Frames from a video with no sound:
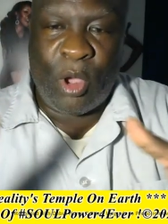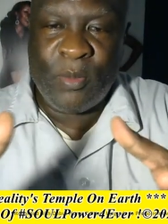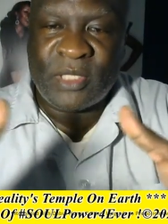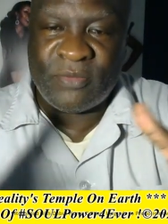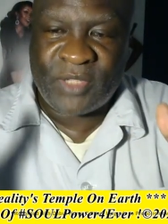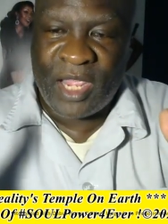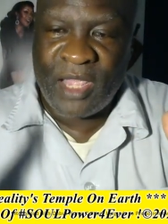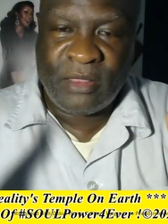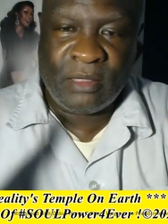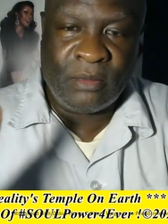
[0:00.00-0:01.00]
moments of
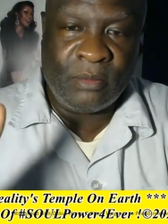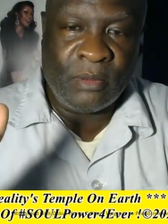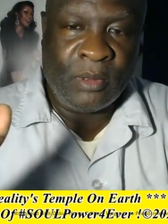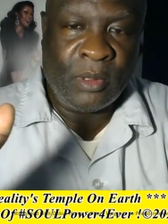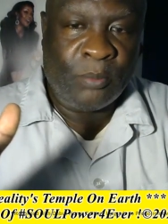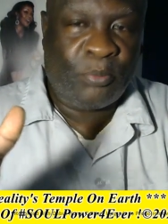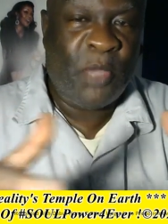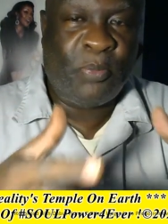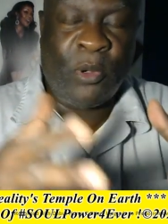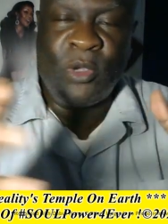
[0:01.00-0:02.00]
death,
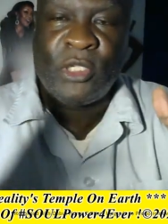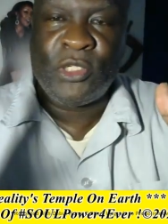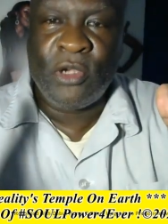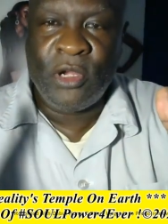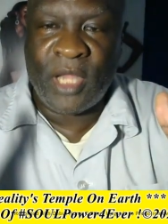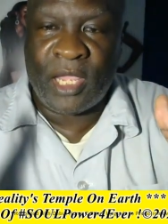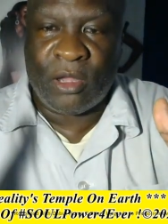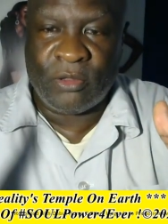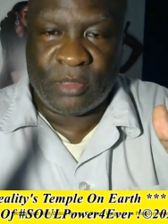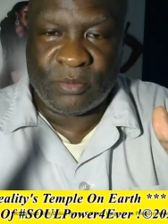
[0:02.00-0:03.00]
people will urinate
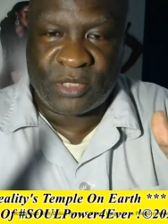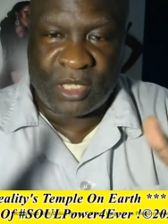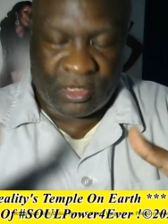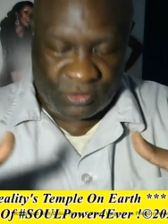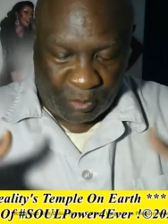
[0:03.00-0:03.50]
on themselves.